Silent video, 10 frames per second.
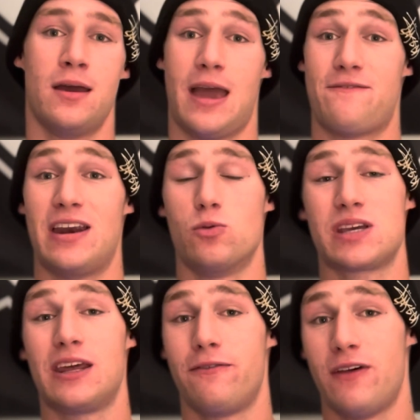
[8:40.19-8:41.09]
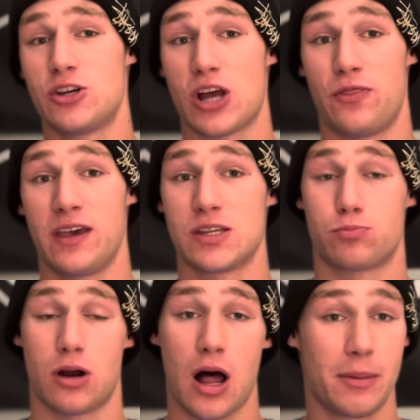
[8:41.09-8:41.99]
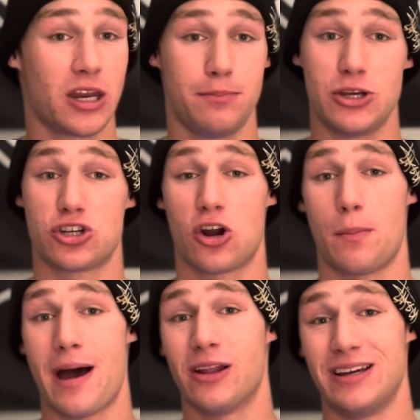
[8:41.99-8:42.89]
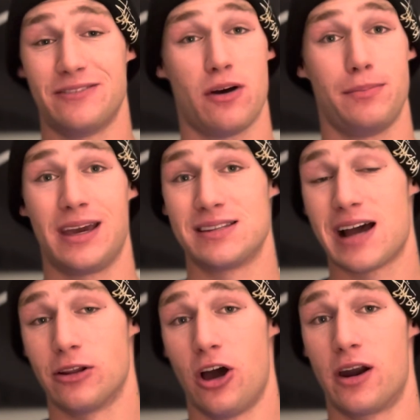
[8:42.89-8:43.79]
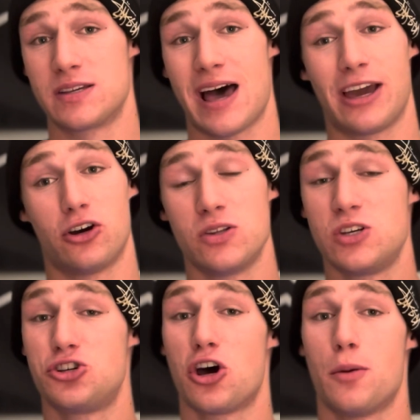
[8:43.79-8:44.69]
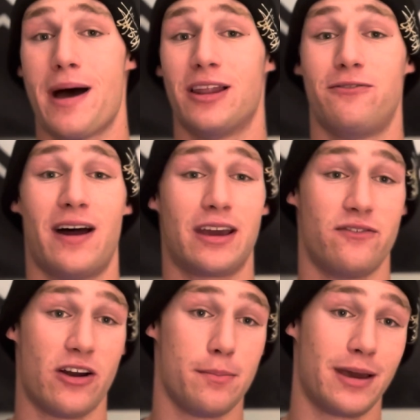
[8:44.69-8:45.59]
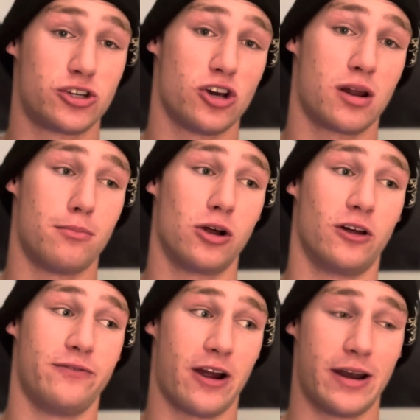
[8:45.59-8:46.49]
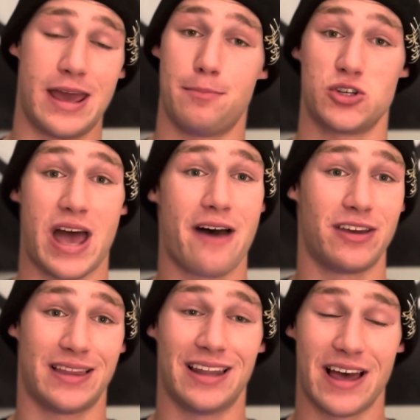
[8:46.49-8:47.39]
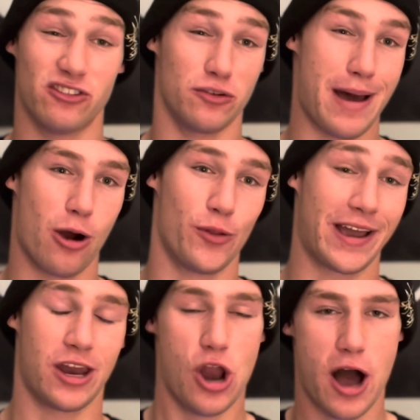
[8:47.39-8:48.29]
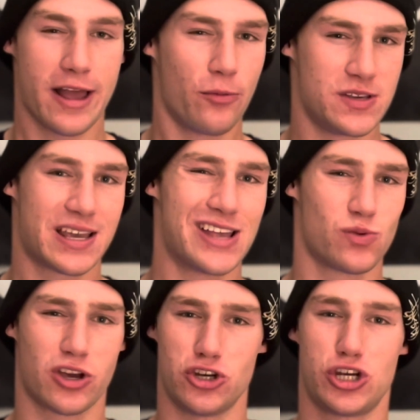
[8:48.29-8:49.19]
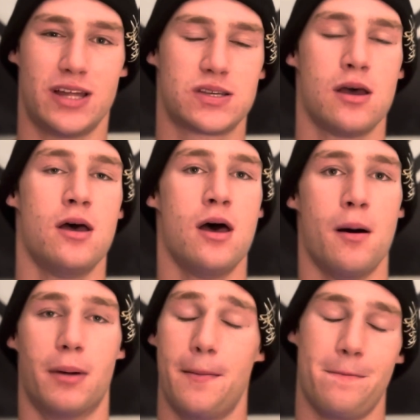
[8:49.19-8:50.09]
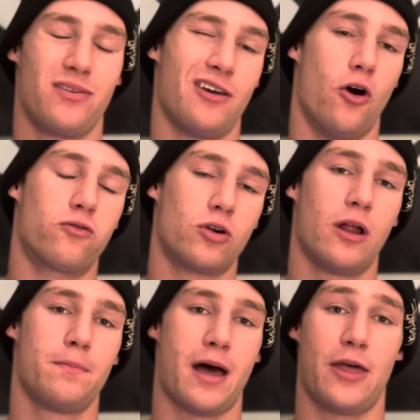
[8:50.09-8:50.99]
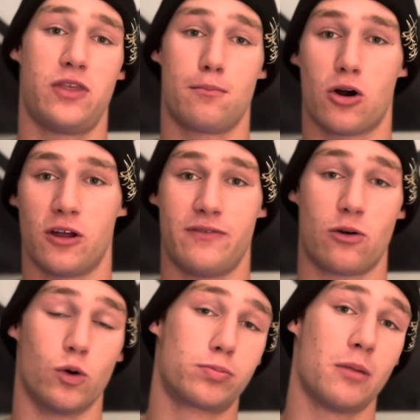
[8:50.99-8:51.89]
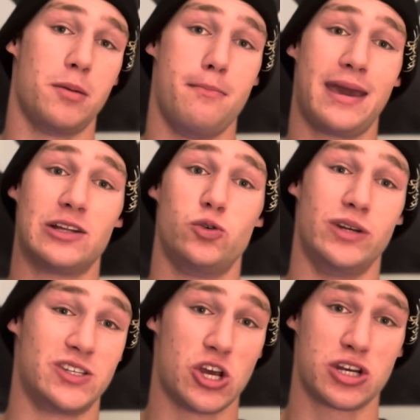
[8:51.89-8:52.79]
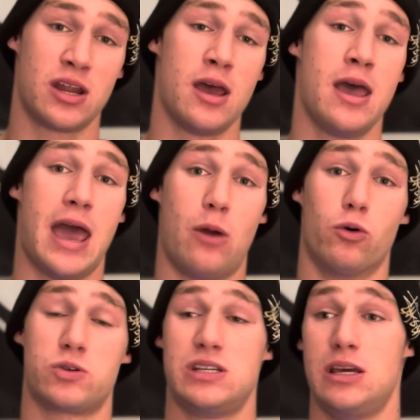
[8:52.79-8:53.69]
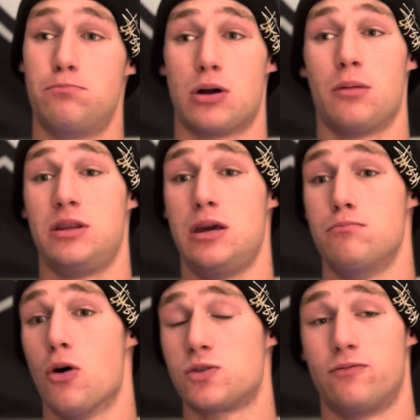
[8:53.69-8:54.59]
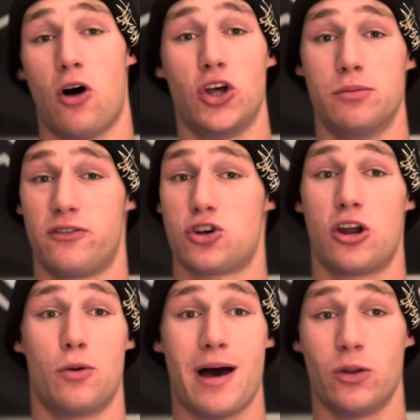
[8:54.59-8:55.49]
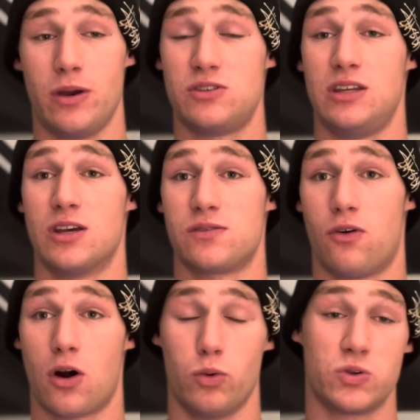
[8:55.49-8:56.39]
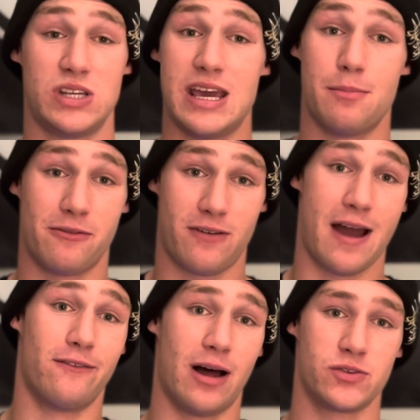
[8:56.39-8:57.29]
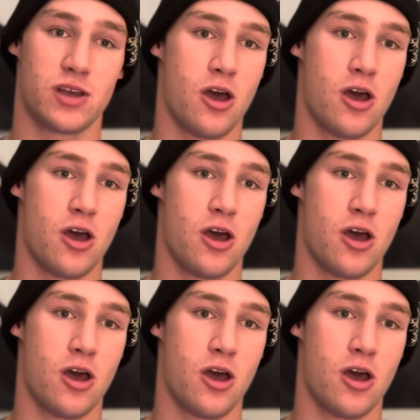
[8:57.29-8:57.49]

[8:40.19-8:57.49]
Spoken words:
If anyone's getting finished, I think it's probably going to be Sean O'Malley, if I'm being entirely honest. I could see Sean O'Malley finding a very big shot at Marlon Vera and him just having that level of power that can knock out these guys with good chins. But overall, I think Marlon Vera will probably make it to a decision, and we'll see probably the most volume of Sean O'Malley we've seen thus far. We'll see him in 5 rounds.